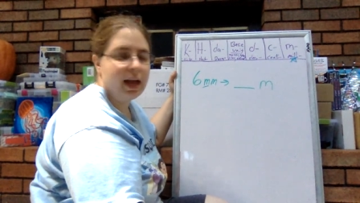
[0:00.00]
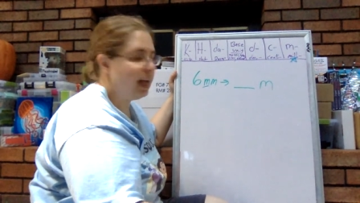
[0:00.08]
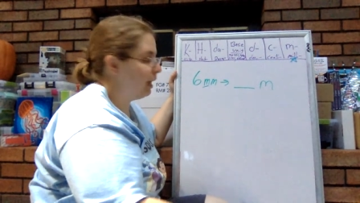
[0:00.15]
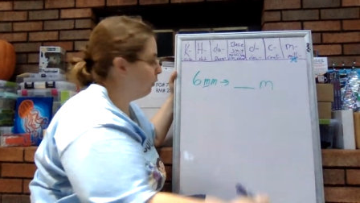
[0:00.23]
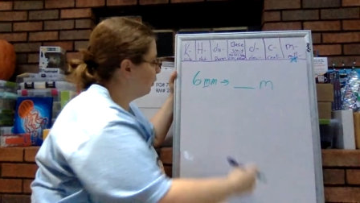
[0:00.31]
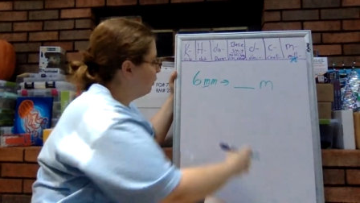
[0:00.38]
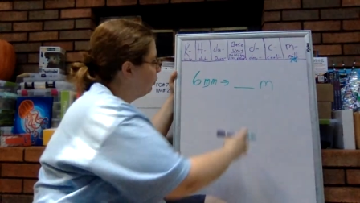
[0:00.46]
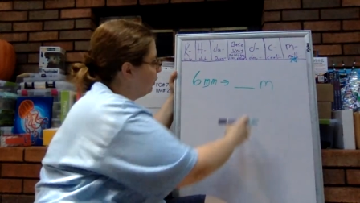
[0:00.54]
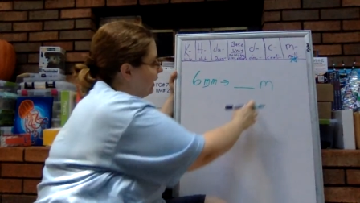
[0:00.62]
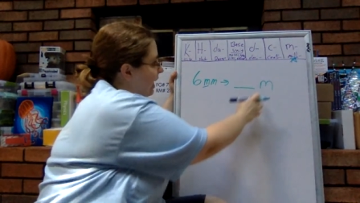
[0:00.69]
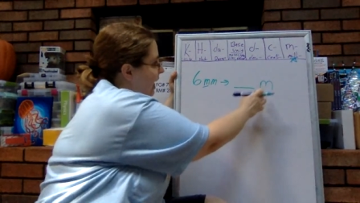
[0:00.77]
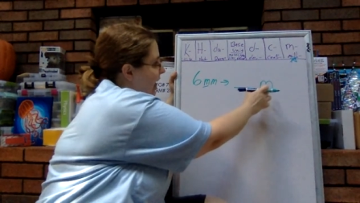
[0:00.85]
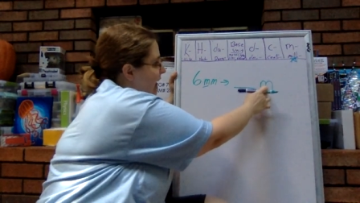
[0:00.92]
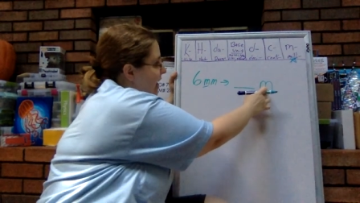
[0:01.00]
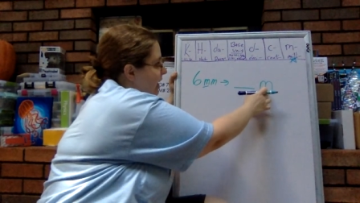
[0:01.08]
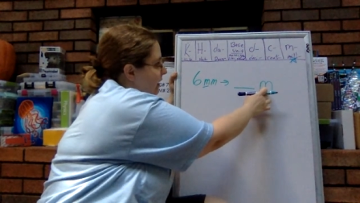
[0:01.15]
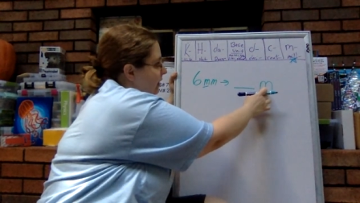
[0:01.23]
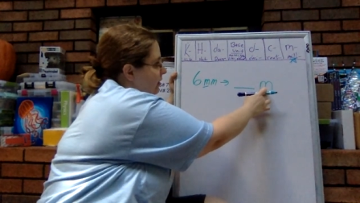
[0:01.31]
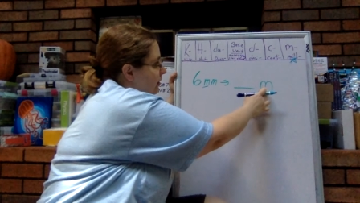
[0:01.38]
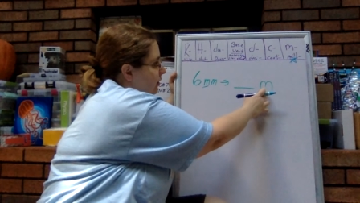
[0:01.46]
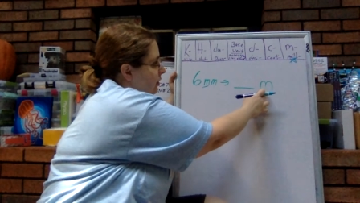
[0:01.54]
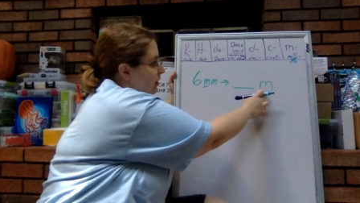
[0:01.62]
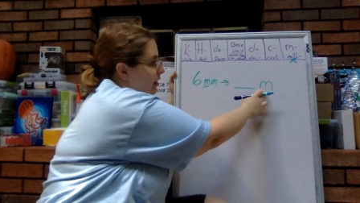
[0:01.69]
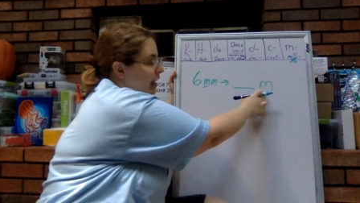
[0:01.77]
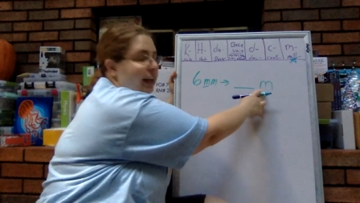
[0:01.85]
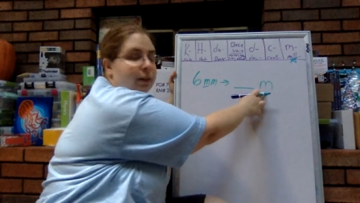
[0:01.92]
And we want to end
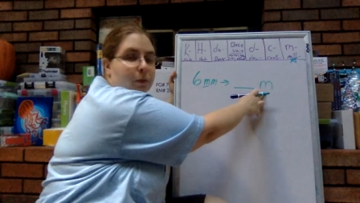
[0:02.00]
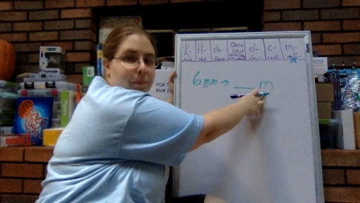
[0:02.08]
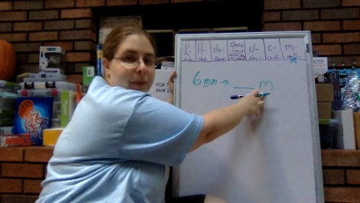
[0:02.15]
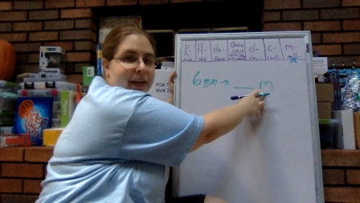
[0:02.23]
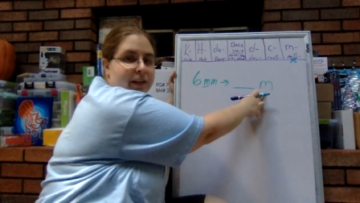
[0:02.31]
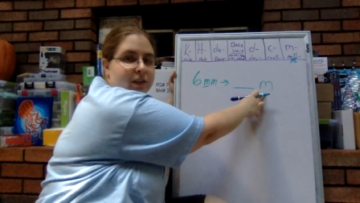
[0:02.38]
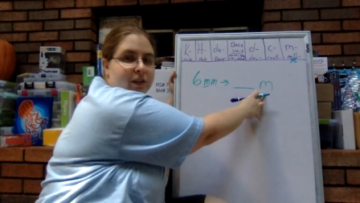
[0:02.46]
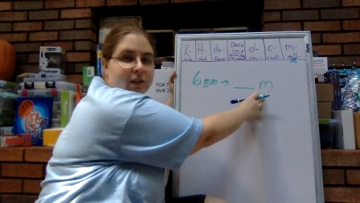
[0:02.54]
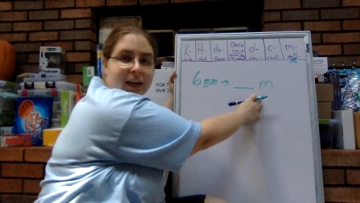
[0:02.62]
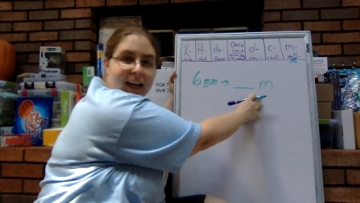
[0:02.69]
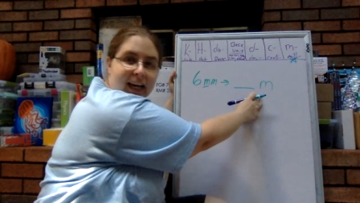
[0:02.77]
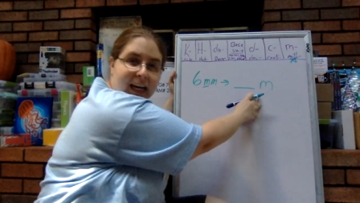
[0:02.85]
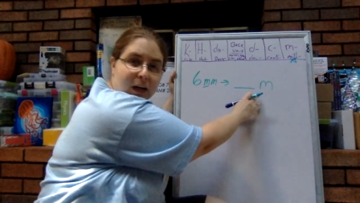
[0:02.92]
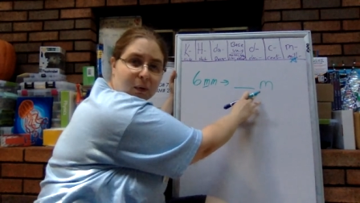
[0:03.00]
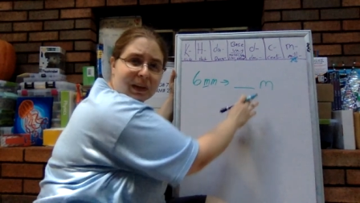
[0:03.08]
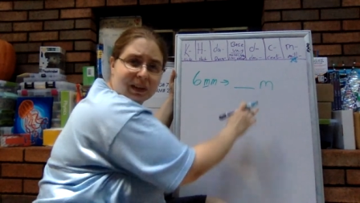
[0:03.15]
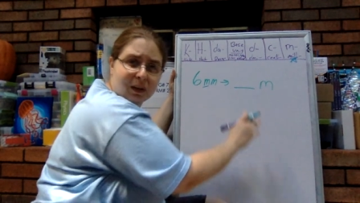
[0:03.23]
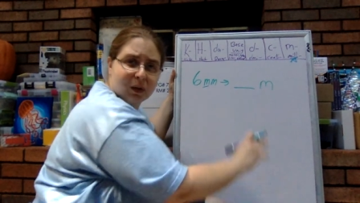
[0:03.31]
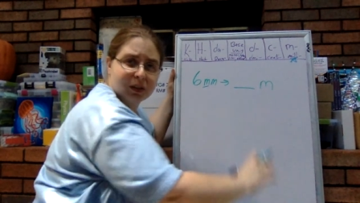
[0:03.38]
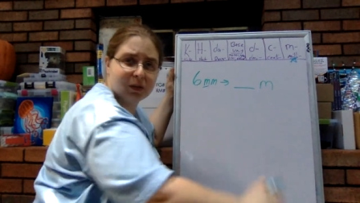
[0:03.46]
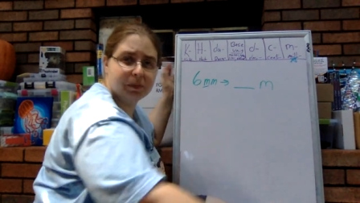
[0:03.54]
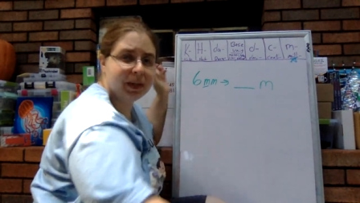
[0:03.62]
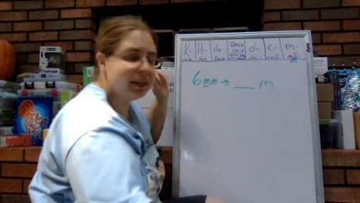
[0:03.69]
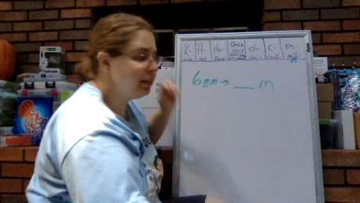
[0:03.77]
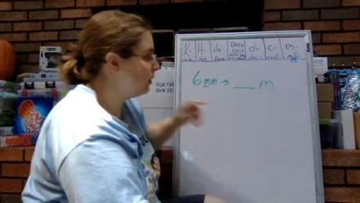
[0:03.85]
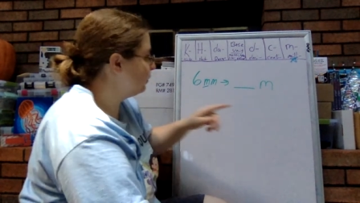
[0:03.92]
at the base unit. How do I know it's
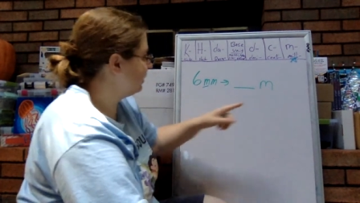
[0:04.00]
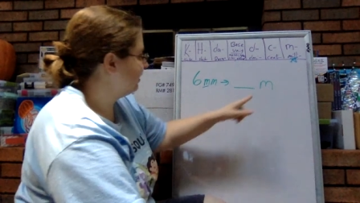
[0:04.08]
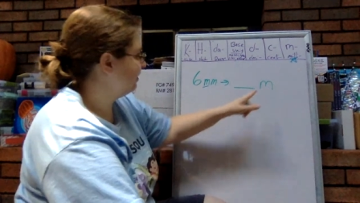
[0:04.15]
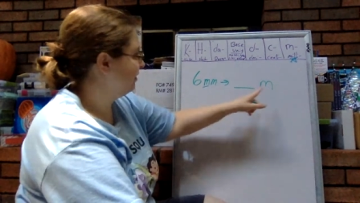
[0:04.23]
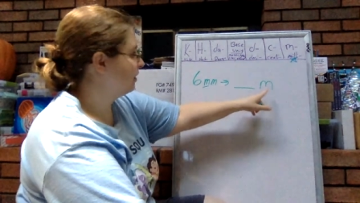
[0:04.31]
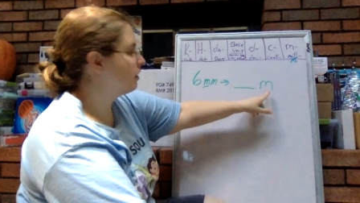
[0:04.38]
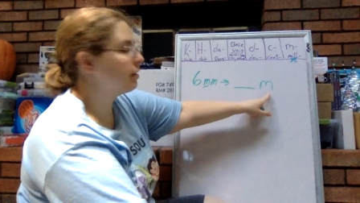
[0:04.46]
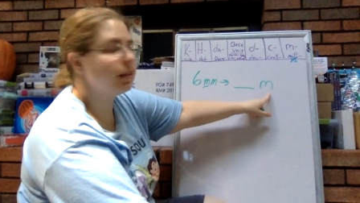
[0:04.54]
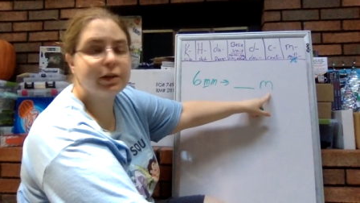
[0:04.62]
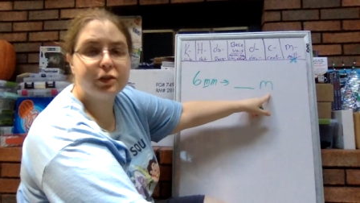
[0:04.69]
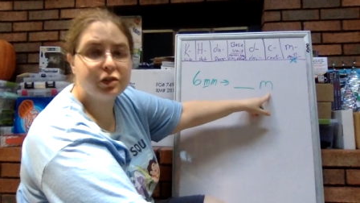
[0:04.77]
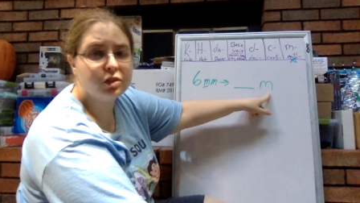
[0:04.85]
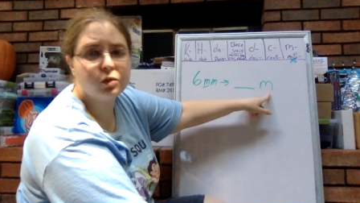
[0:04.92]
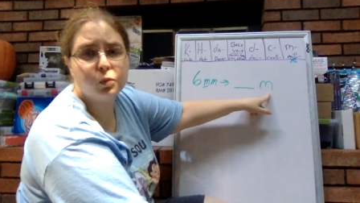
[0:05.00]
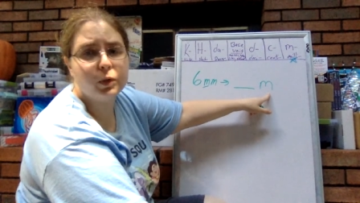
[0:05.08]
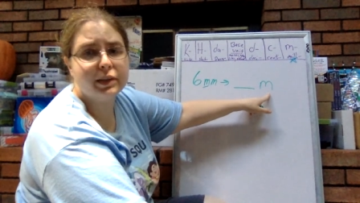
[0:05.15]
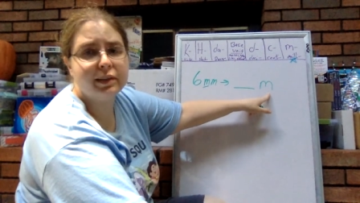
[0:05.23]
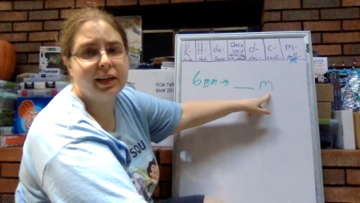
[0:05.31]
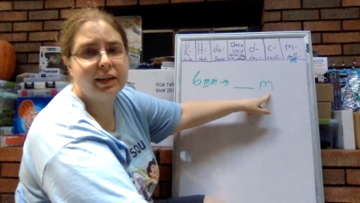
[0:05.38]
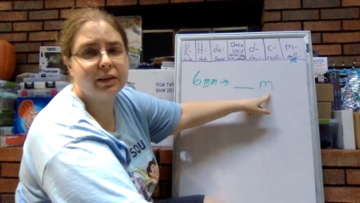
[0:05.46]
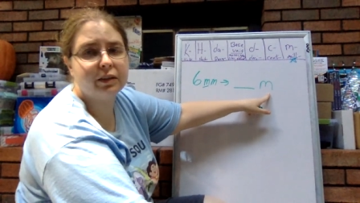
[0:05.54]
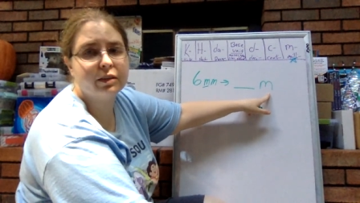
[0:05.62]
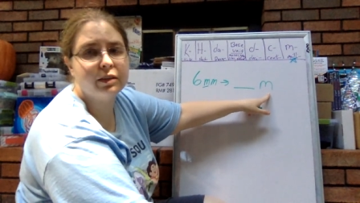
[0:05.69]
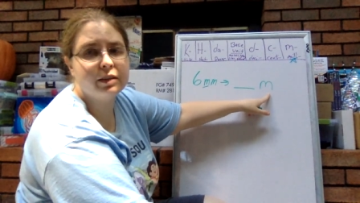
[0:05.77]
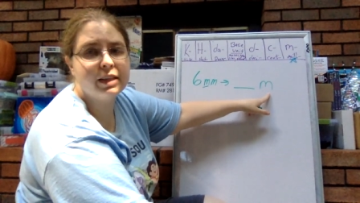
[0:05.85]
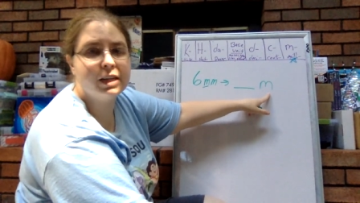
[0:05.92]
base unit? There's just one letter.
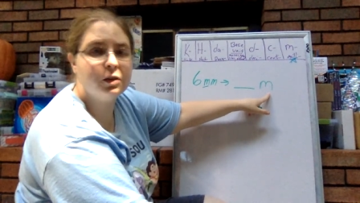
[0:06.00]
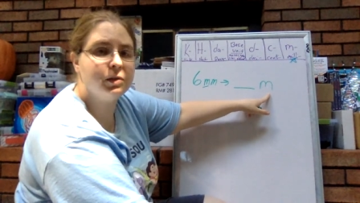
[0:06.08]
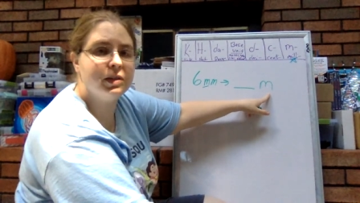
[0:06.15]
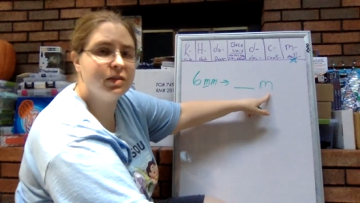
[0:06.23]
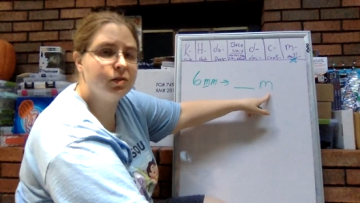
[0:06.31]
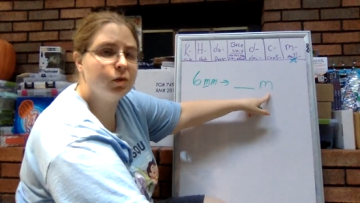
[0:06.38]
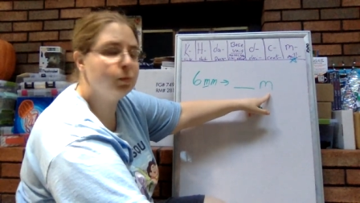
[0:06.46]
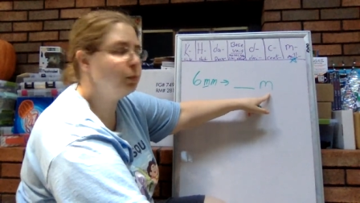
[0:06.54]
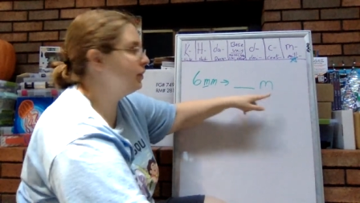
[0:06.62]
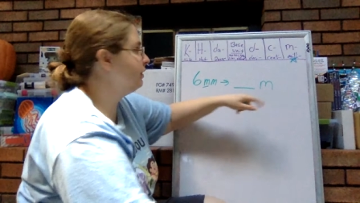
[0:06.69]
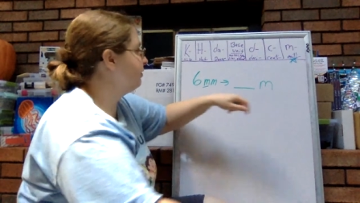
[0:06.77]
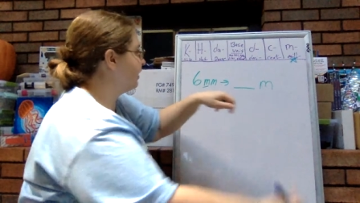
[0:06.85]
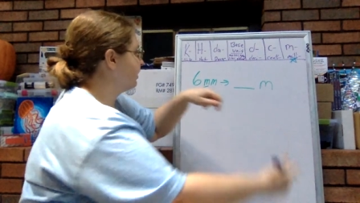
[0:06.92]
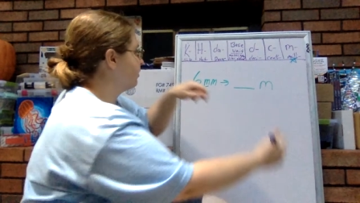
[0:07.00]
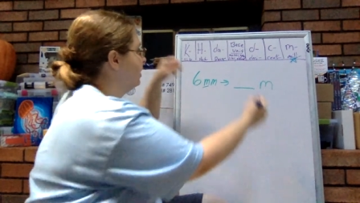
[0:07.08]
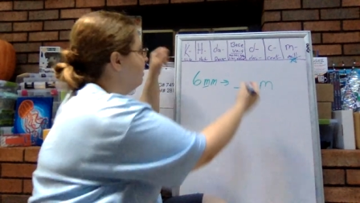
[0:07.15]
There is no prefix.